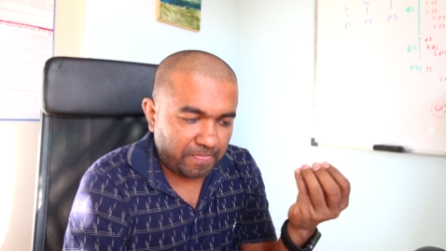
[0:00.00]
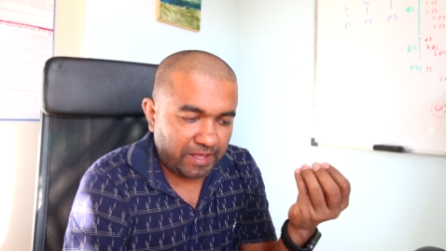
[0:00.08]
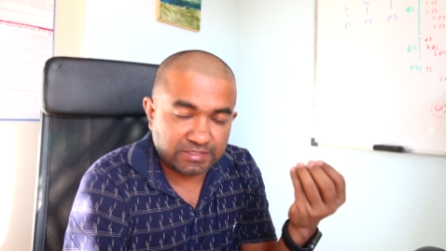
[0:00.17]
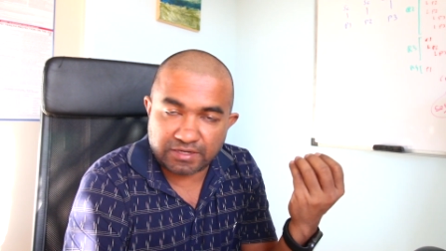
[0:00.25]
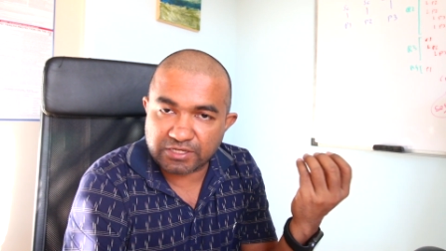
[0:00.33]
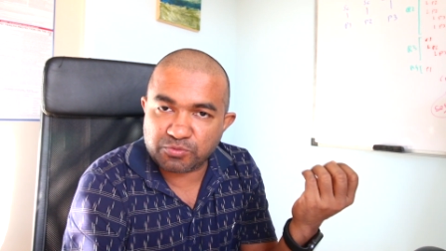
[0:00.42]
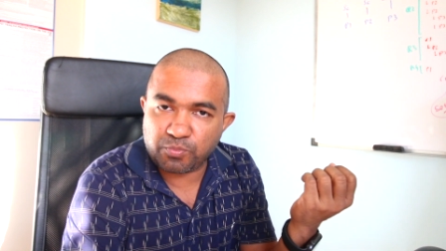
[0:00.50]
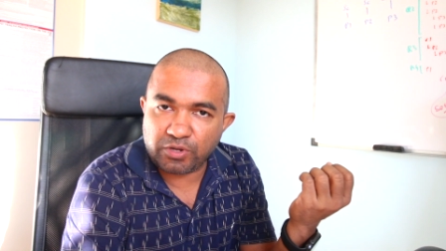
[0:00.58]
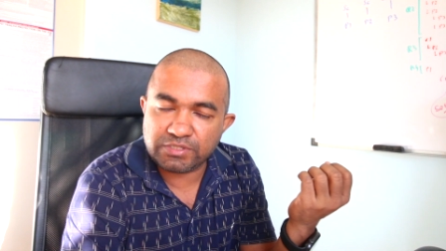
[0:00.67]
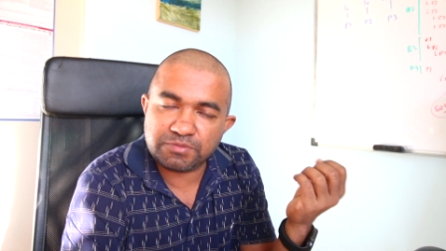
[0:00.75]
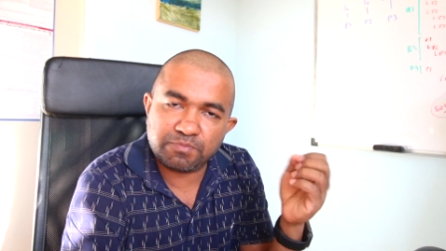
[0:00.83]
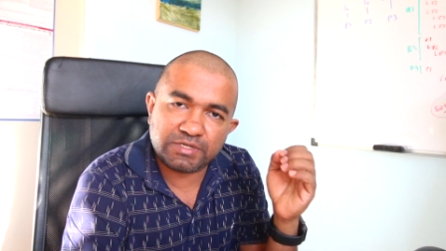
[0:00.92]
as a
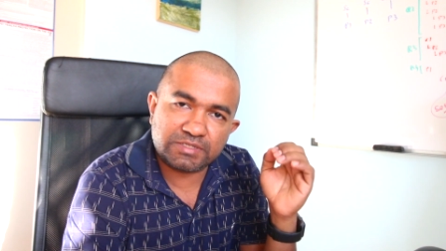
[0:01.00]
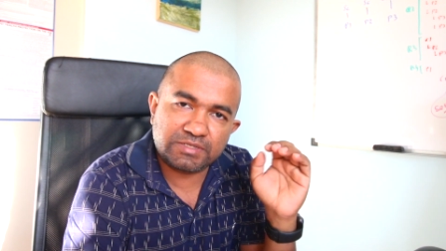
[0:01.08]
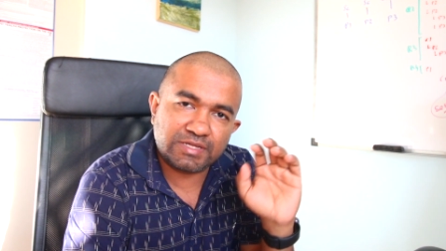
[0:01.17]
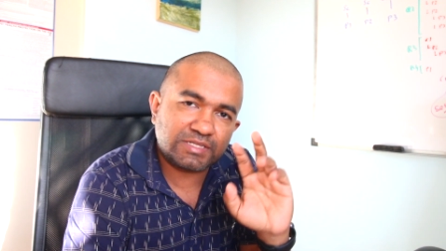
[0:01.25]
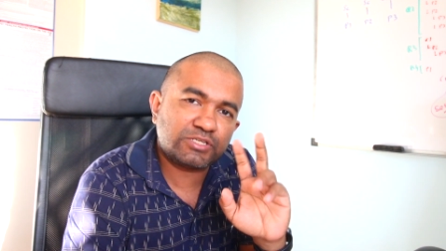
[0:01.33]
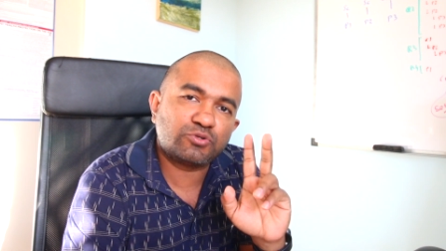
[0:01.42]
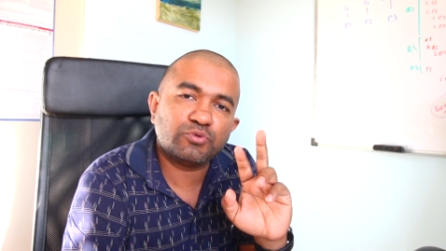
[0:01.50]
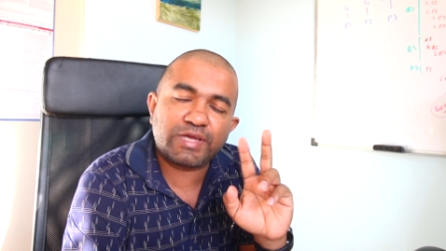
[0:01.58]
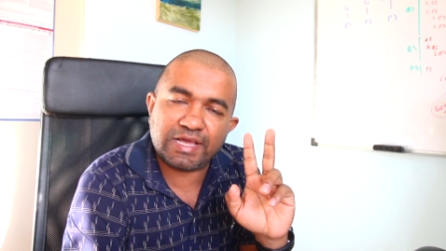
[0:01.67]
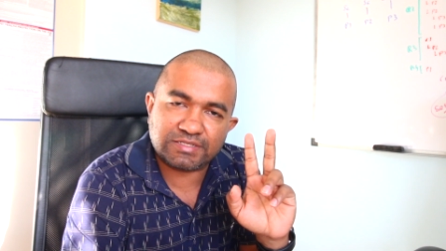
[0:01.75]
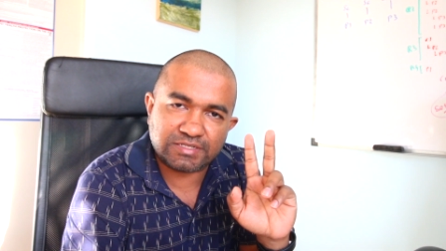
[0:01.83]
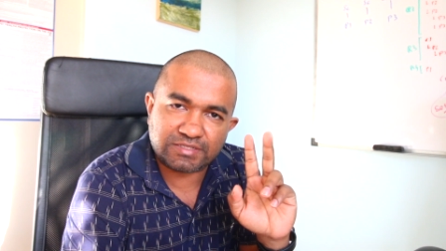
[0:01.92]
response but there are two
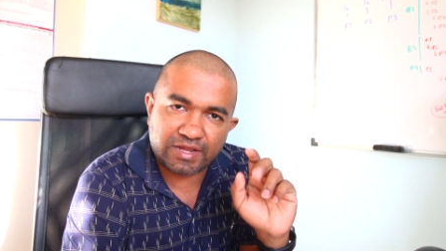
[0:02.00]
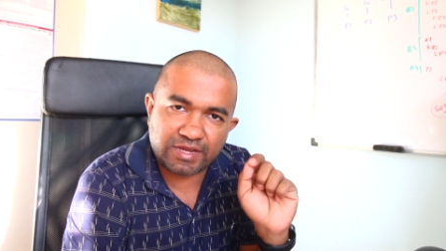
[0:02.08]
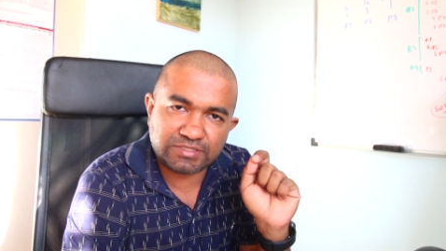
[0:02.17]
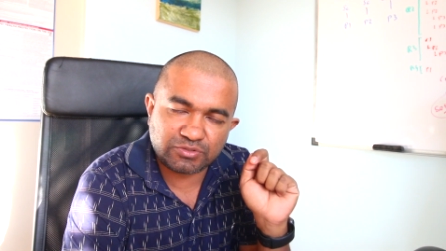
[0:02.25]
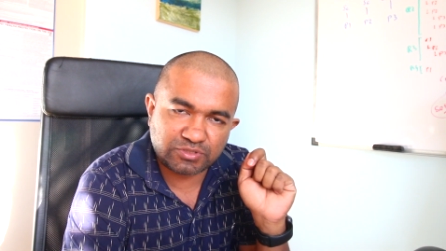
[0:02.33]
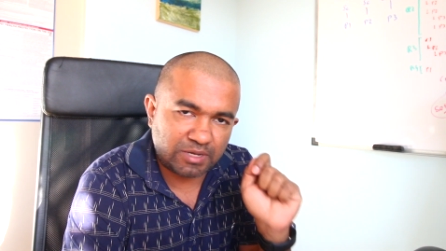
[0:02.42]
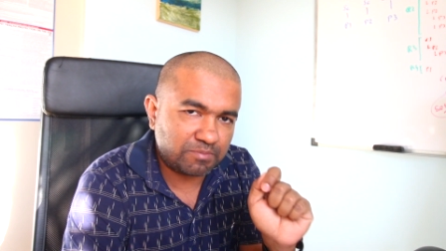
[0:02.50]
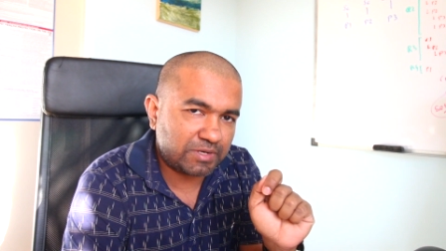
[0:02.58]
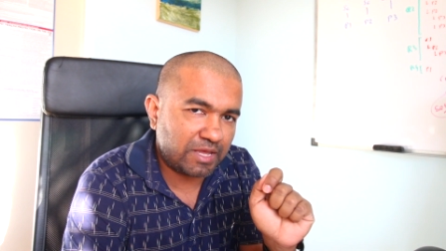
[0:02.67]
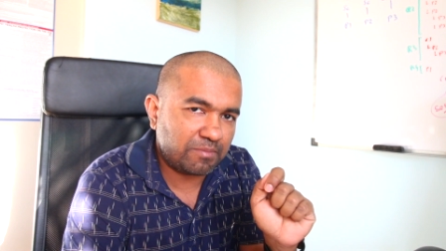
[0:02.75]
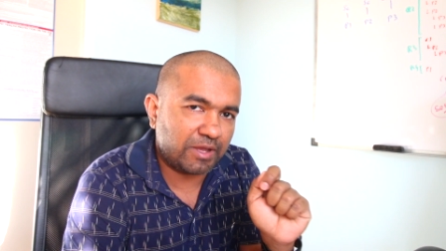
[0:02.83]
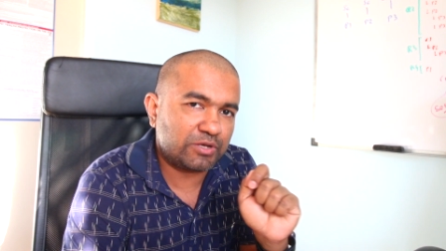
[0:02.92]
cases right so
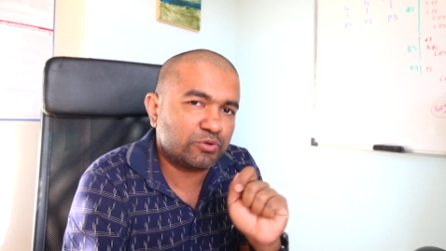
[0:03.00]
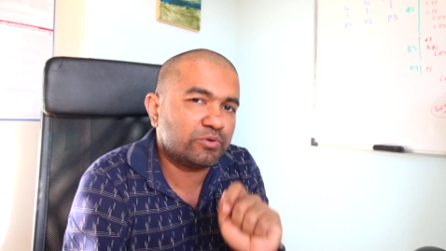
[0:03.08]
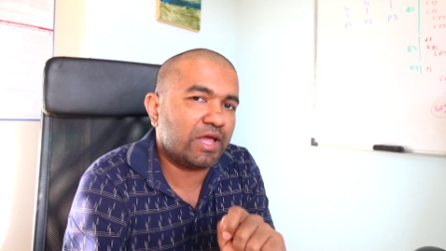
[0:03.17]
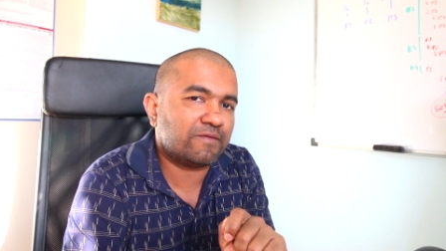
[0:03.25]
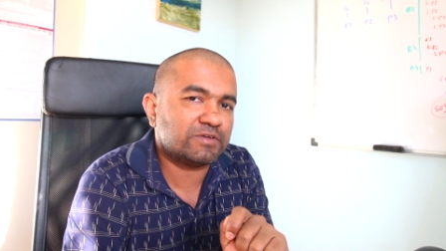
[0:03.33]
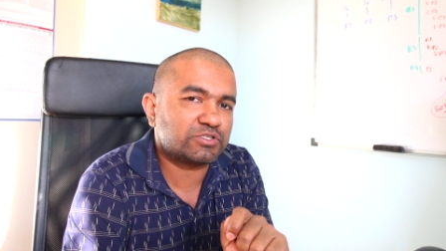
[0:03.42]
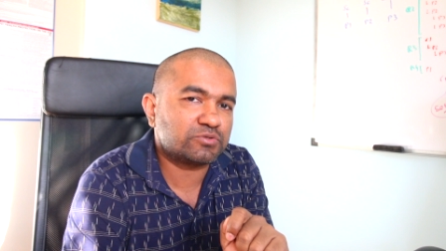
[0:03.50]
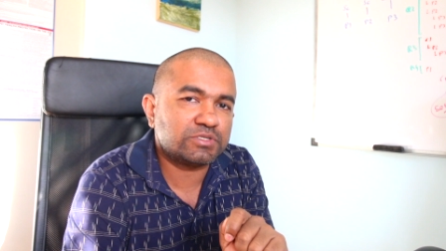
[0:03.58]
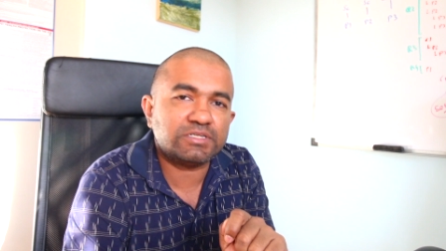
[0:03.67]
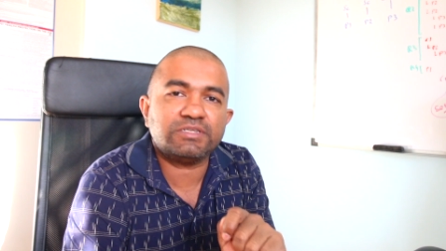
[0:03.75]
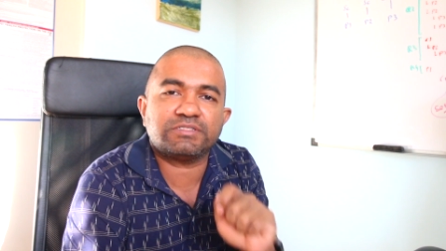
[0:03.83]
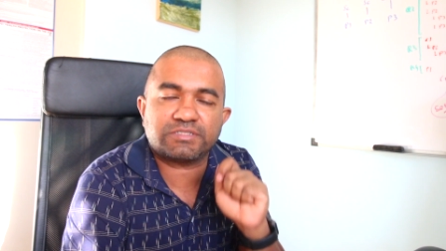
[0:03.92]
sometime i don't have a
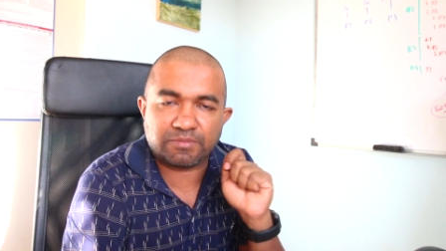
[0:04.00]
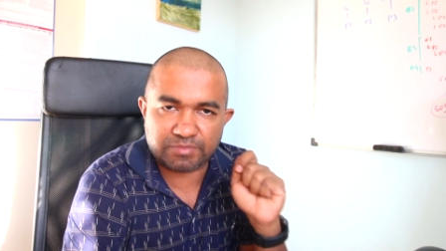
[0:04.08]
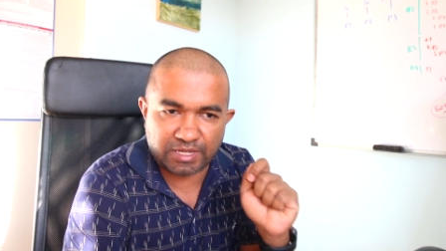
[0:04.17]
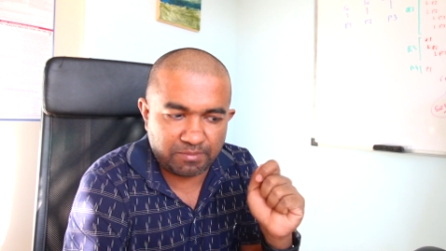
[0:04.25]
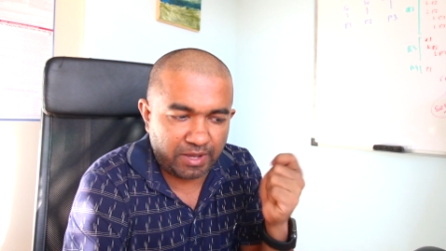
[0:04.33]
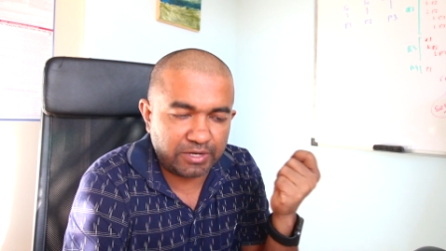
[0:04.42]
student sometime